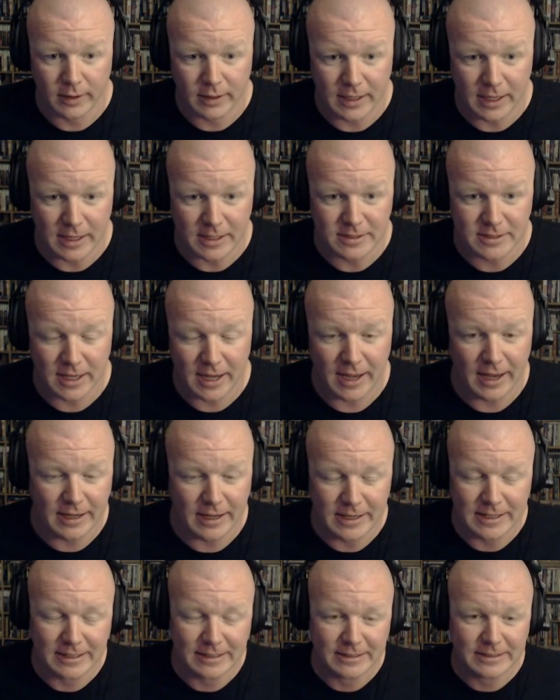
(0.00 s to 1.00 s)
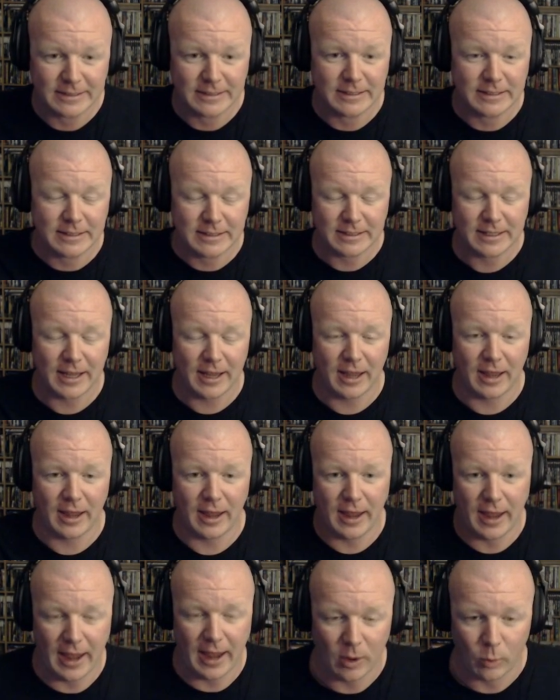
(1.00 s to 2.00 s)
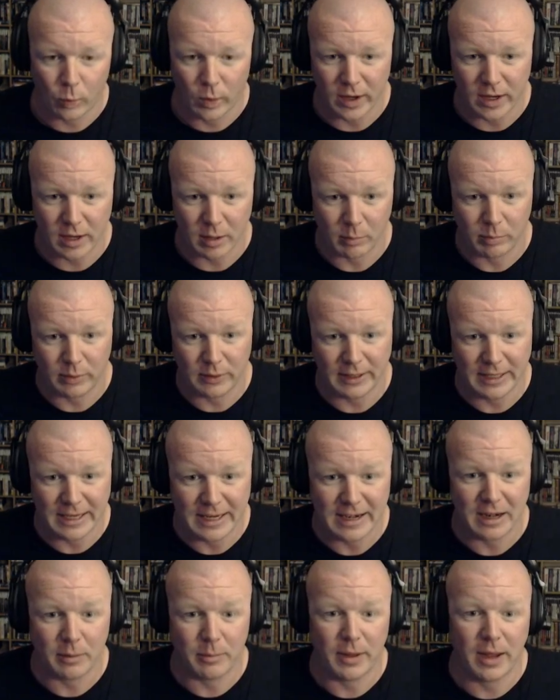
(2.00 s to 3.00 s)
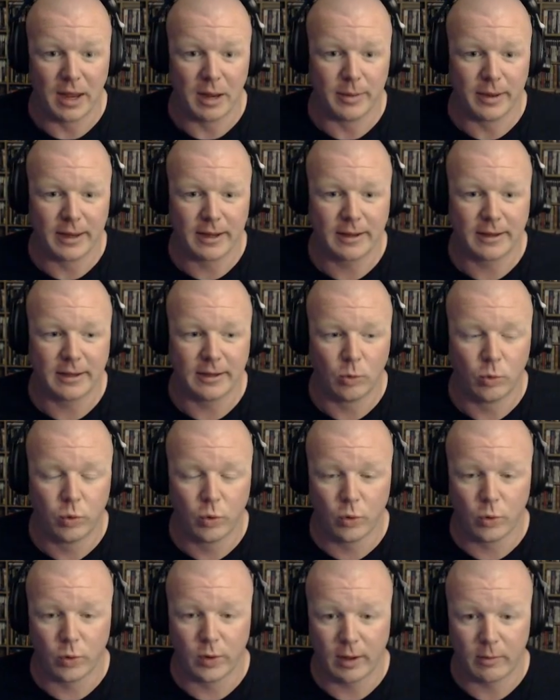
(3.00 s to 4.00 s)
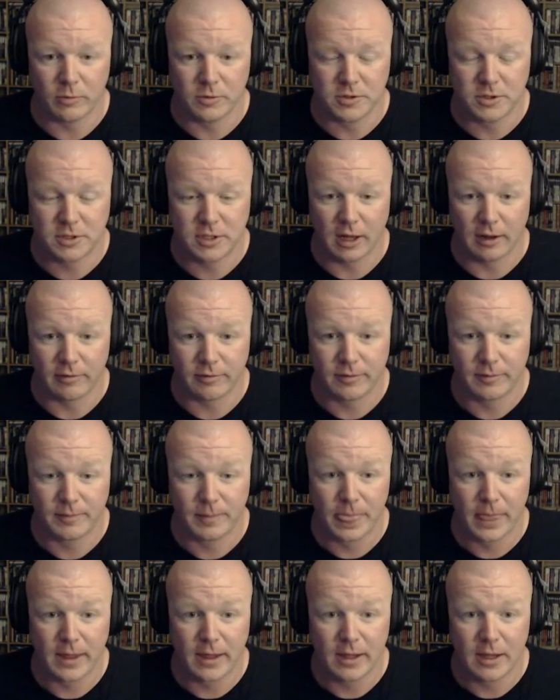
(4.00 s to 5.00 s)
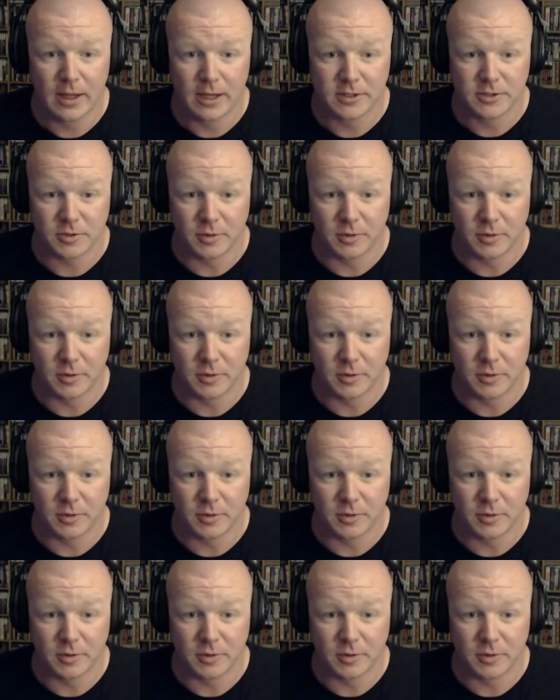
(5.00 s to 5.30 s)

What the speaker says: get inside, and we completed it, baby. Whew, that one's tough. So